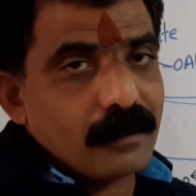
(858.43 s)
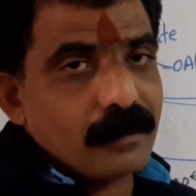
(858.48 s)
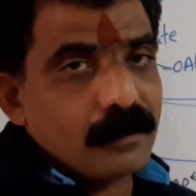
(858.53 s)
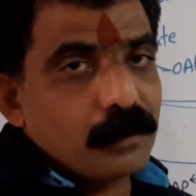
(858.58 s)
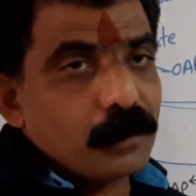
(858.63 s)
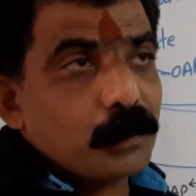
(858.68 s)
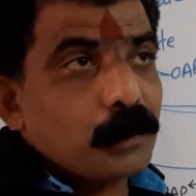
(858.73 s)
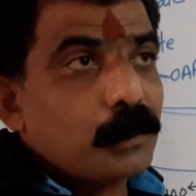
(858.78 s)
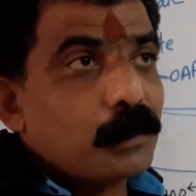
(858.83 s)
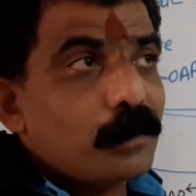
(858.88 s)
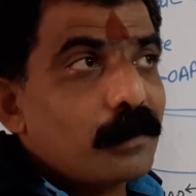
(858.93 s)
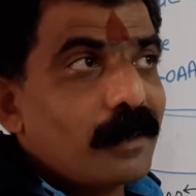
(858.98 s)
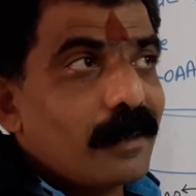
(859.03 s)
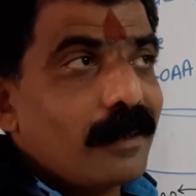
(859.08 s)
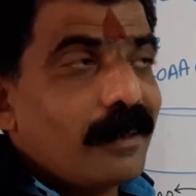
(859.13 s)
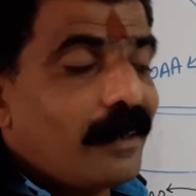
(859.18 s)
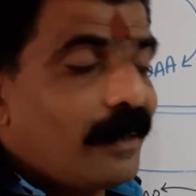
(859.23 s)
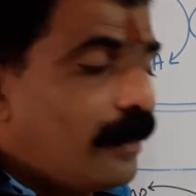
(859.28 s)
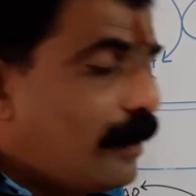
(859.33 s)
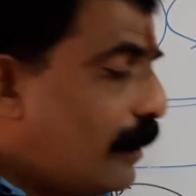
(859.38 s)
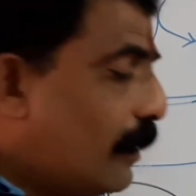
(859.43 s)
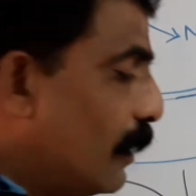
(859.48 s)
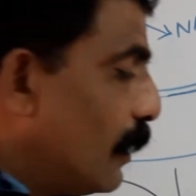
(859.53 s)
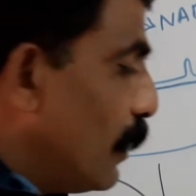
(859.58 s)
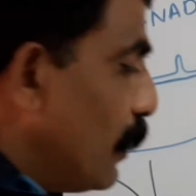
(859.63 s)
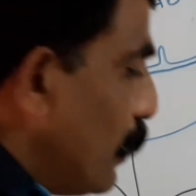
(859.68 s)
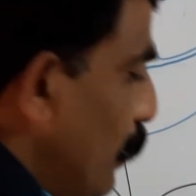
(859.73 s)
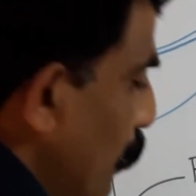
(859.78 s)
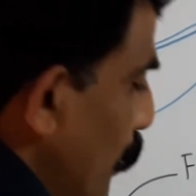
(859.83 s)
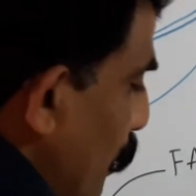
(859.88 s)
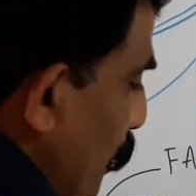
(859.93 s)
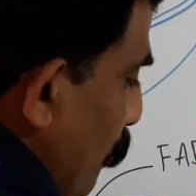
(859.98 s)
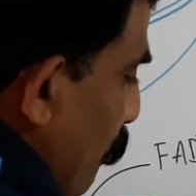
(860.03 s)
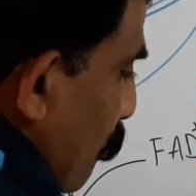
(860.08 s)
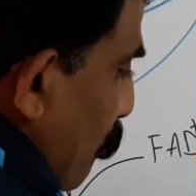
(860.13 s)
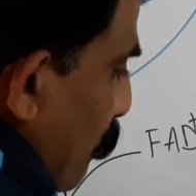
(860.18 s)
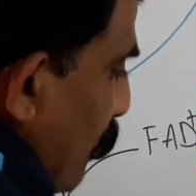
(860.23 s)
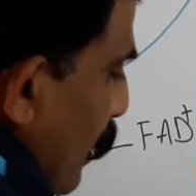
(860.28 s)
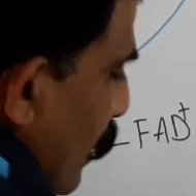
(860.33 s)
So totally we